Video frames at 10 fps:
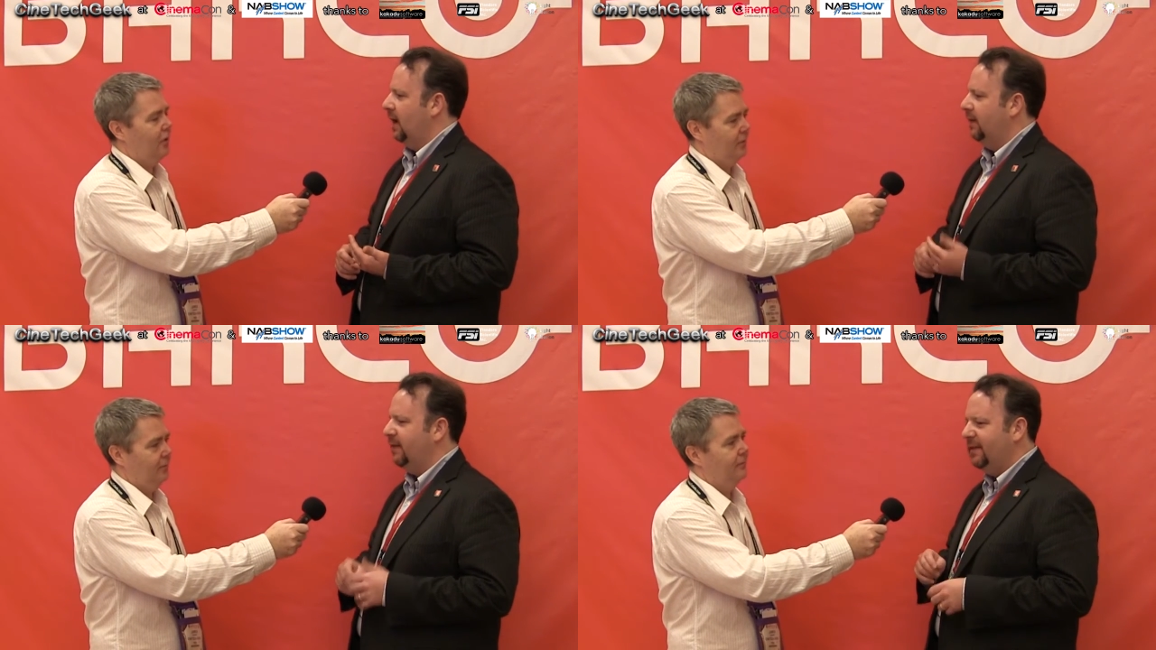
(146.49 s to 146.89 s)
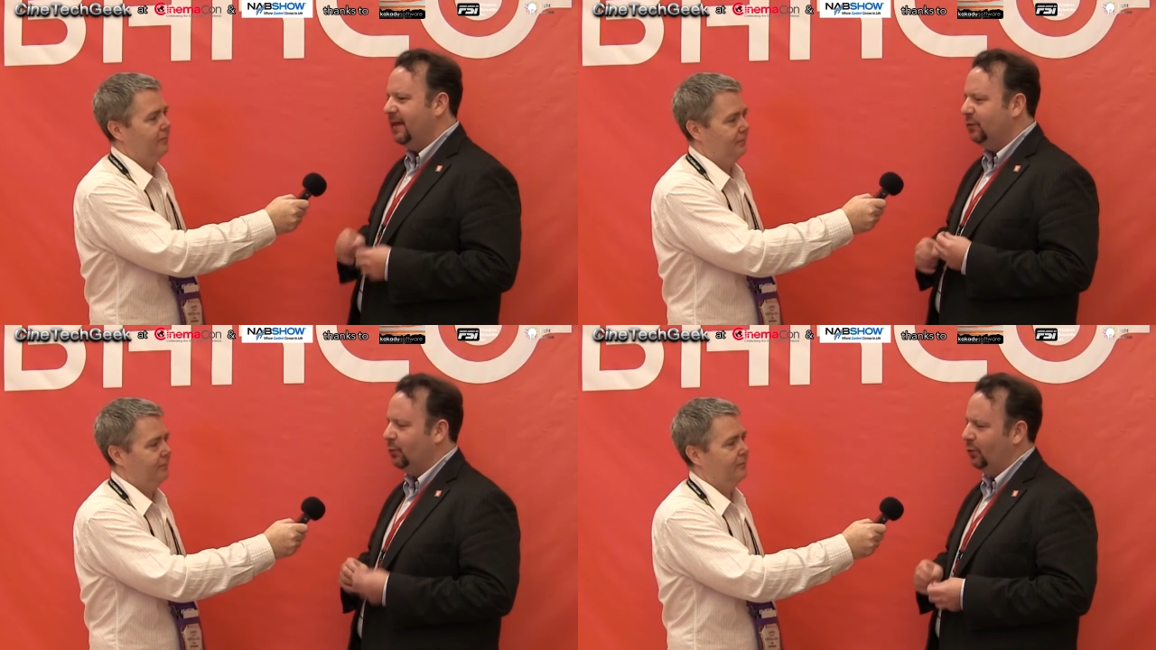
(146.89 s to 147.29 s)
Speaker 1: And,
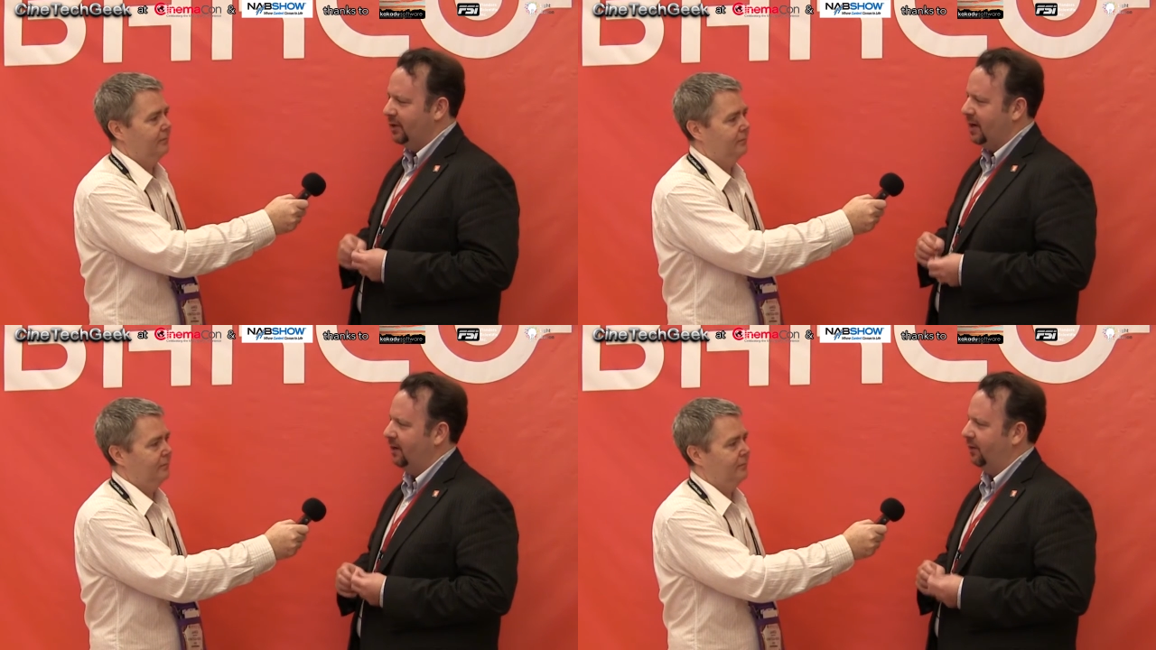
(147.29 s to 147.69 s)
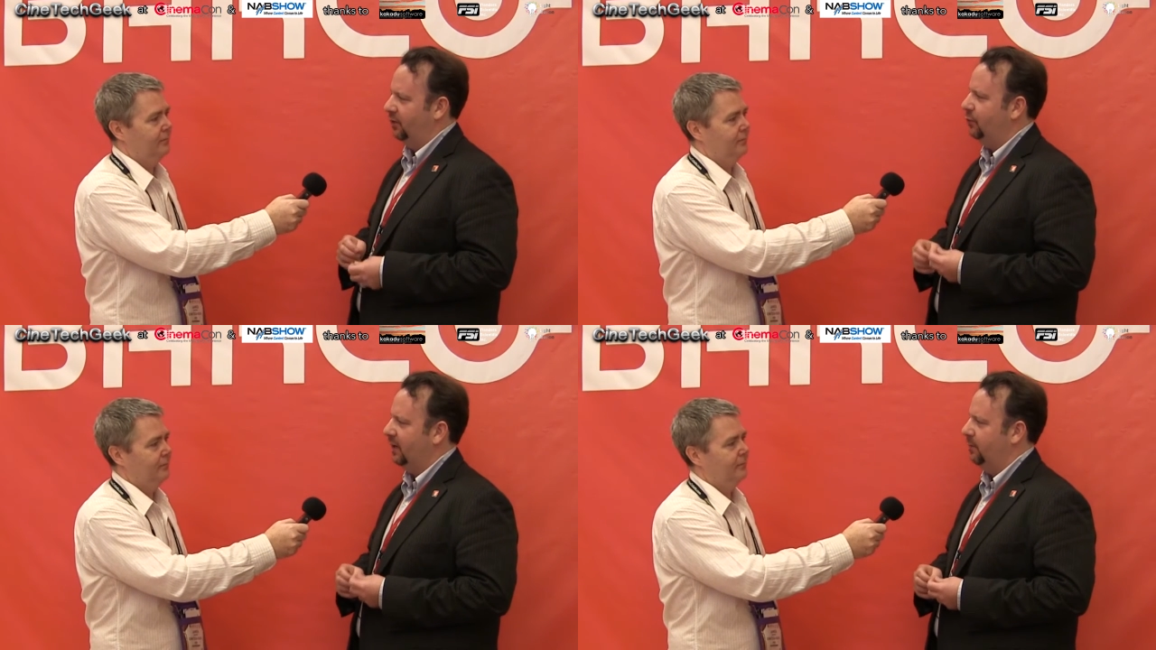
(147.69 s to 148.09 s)
and that's really kind of
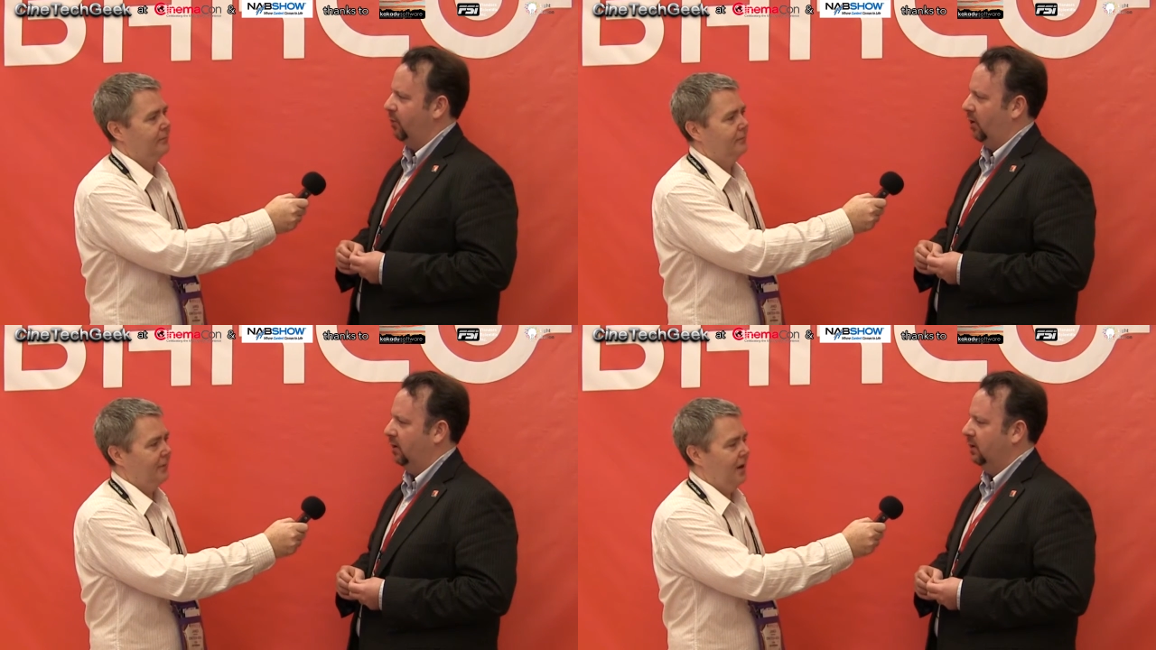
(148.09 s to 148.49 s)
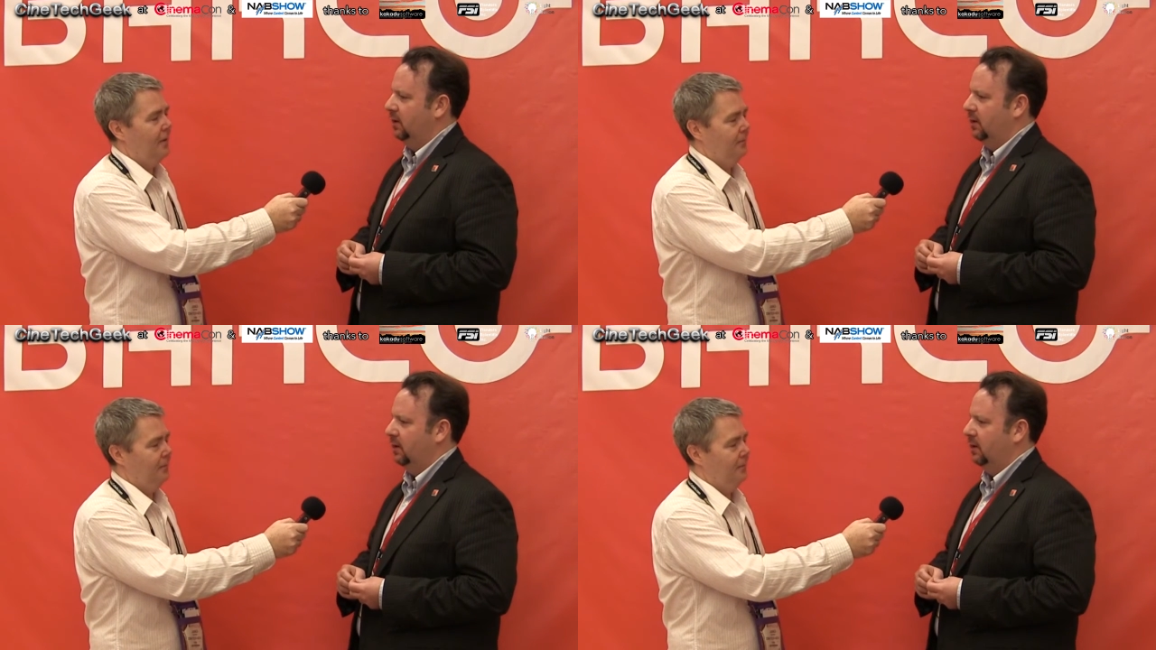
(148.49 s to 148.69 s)
the tricky part.